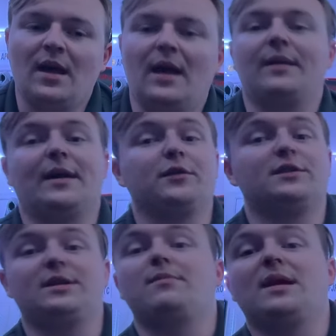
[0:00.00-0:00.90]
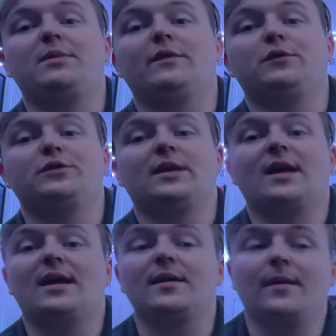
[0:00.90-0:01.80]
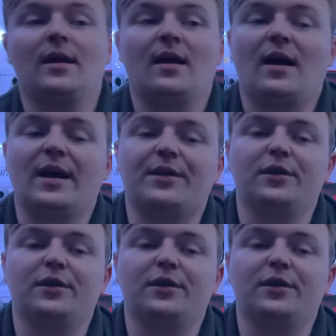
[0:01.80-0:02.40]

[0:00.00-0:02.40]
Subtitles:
And I could see maybe if you said, hey, I had